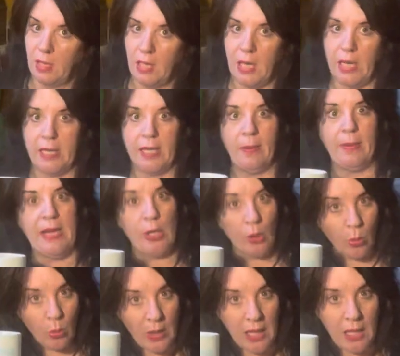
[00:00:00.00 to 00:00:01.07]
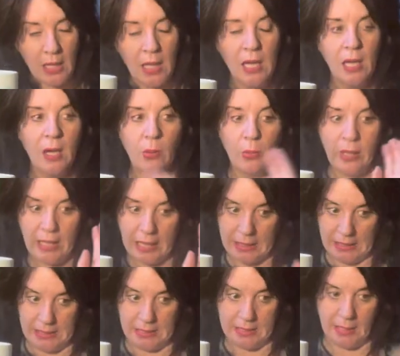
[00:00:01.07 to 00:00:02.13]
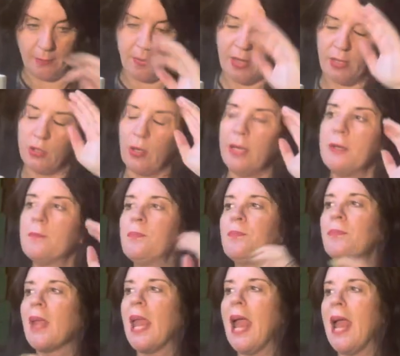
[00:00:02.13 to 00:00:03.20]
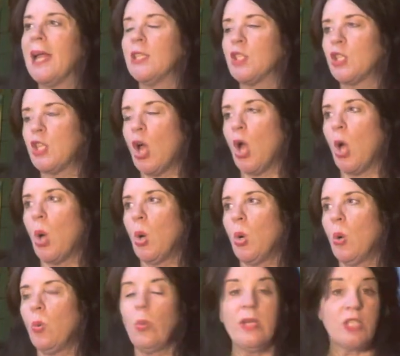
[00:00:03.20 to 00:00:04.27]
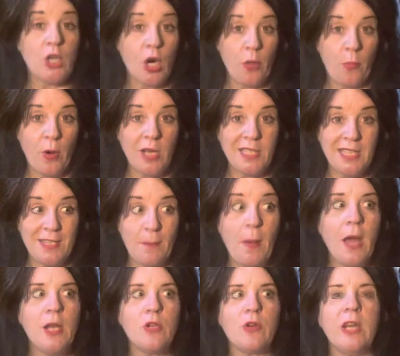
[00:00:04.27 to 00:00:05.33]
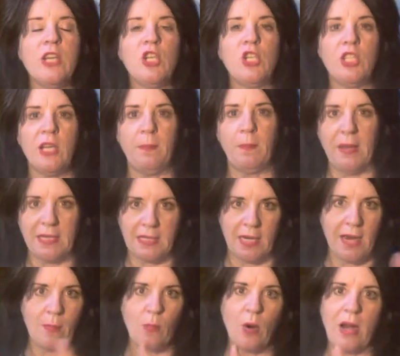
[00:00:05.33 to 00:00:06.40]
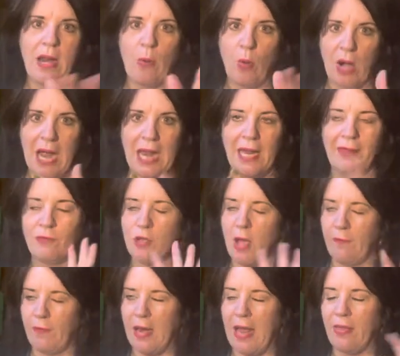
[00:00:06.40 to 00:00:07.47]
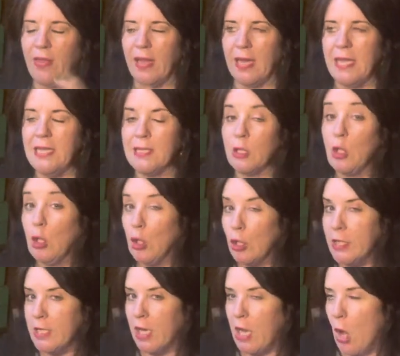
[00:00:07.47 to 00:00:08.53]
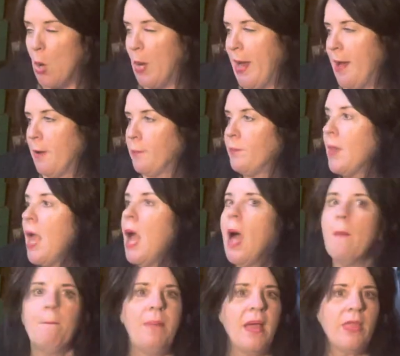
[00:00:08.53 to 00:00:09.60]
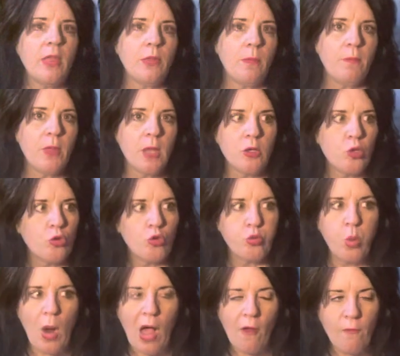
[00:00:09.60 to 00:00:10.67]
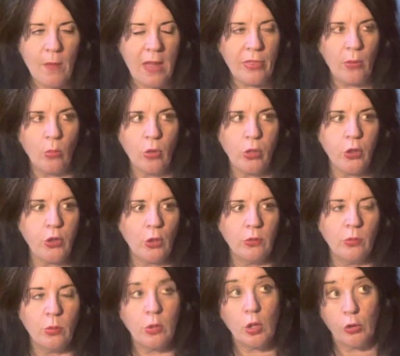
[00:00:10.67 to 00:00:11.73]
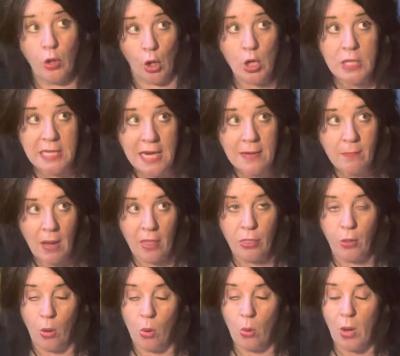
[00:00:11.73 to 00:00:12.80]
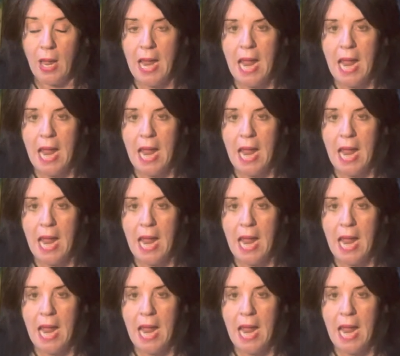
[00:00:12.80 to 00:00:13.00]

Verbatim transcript: I got to be here a week. We got to get this kid potty trained. And so we started the process of potty training. She picked it up where, where I left off, and I think he's good to go now. But the 12-month-old, 13-month-old,